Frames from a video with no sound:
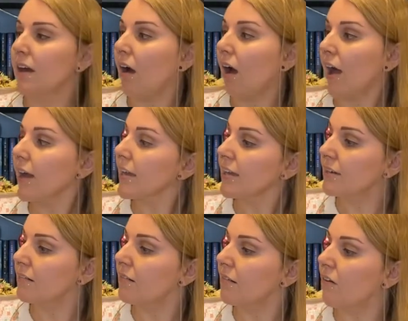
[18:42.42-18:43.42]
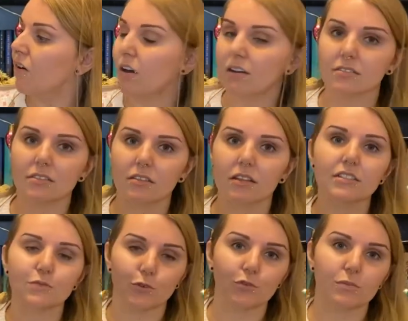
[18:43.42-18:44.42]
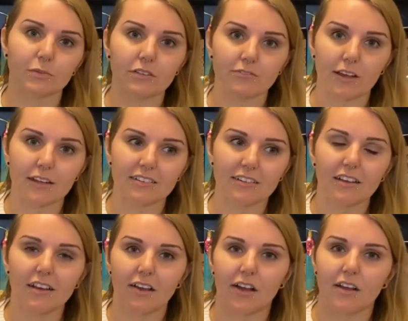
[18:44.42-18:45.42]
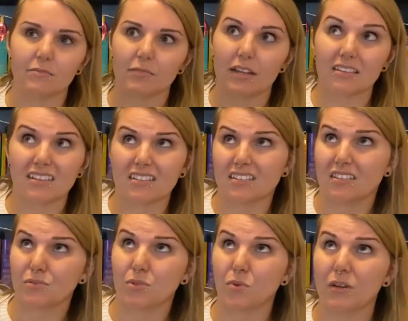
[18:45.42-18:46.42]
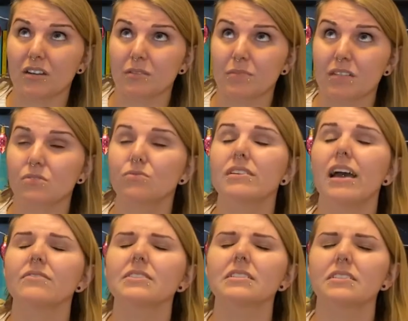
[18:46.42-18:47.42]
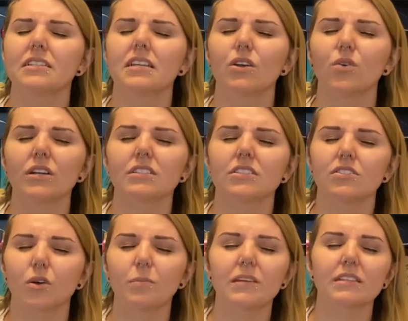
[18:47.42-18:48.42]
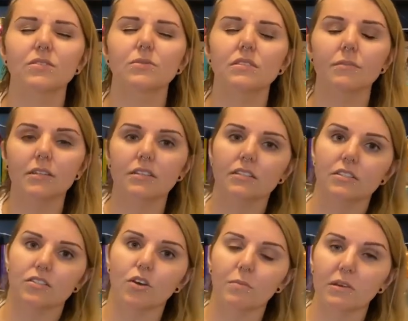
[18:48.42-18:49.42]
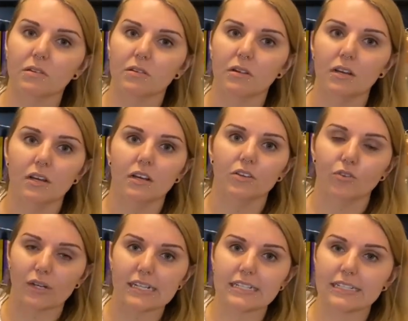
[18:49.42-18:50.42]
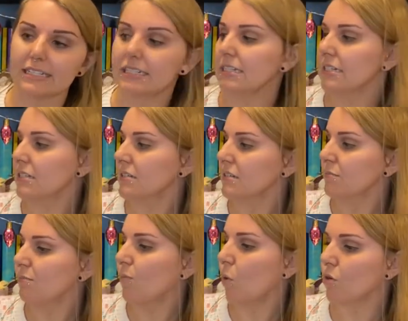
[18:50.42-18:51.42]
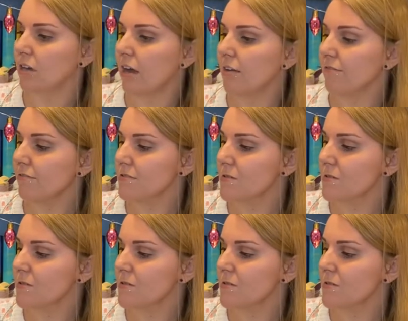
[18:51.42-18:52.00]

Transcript: I honestly thought this book was pretty fun. Um, I liked that it was queer because you never see queer dystopian. This was something the dystopian craze needed more of.